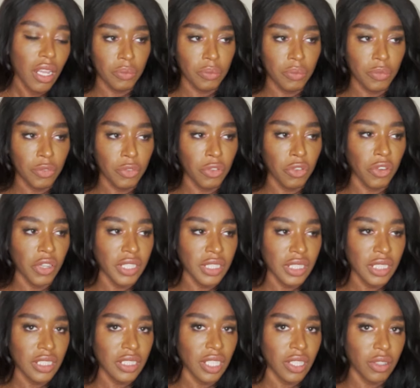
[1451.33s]

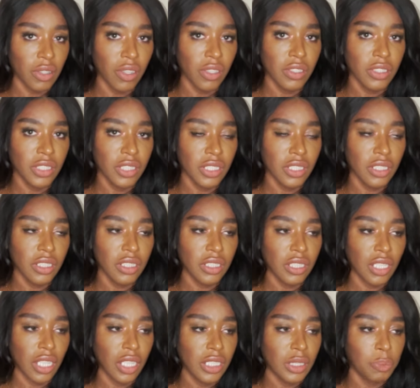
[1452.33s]
Forensic
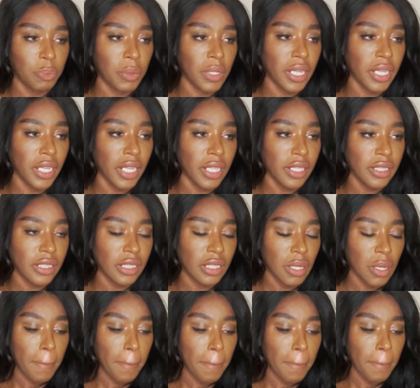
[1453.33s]
psychologists explain it
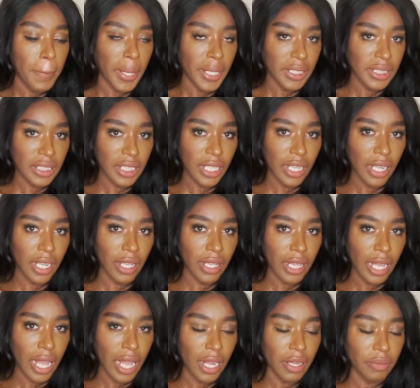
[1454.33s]
by saying
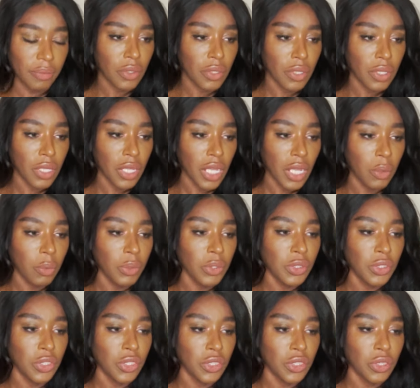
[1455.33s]
that it
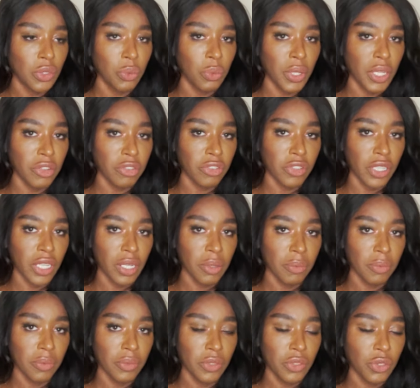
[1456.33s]
was just a way for
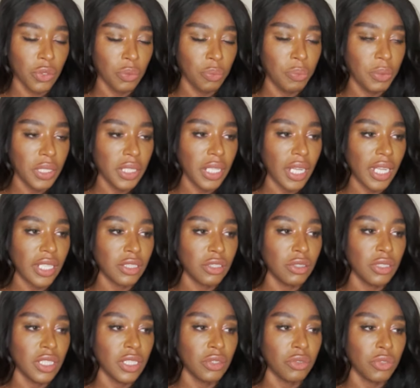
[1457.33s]
him to be as
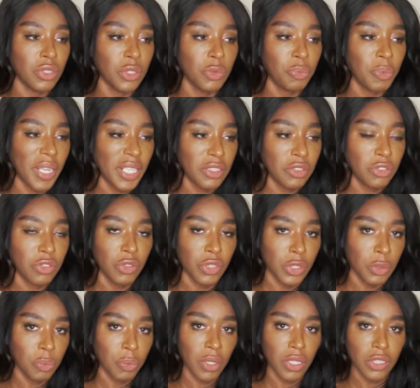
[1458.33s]
disrespectful
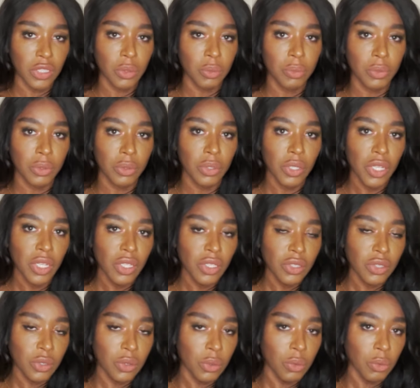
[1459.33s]
as possible
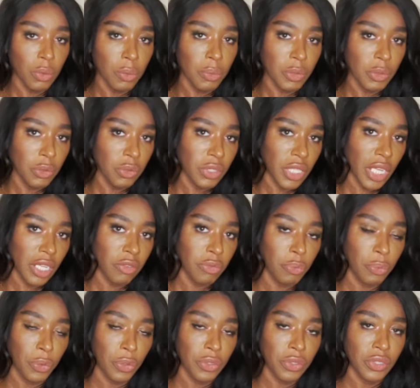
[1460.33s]
to the woman who
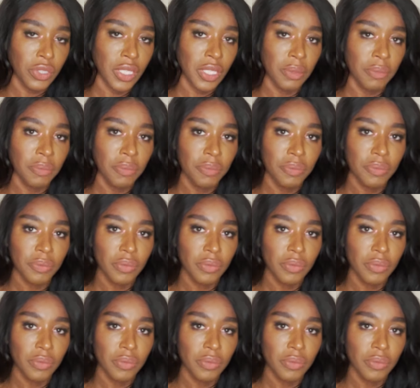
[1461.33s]
gave birth to him.